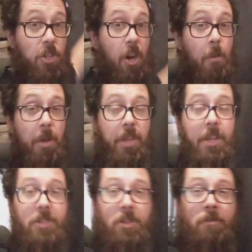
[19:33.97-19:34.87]
job. I think
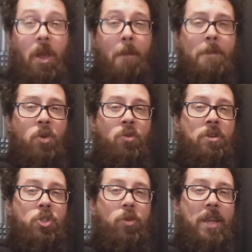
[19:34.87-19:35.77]
it's a
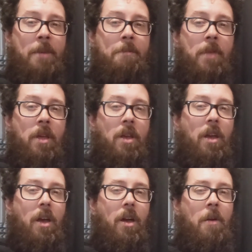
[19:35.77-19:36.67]
Moondream
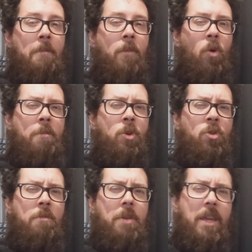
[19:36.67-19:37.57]
or
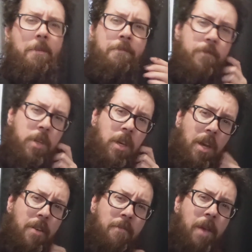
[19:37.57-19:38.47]
Moonbeam
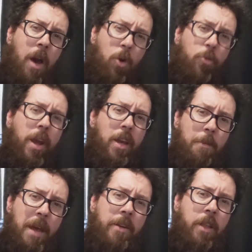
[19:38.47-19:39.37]
curtain. I would
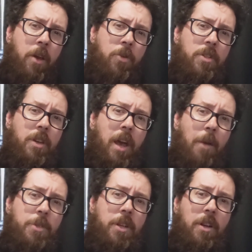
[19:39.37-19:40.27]
recommend those,
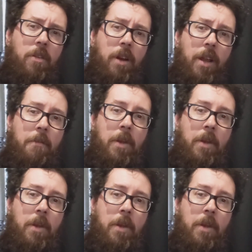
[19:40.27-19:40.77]
absolutely.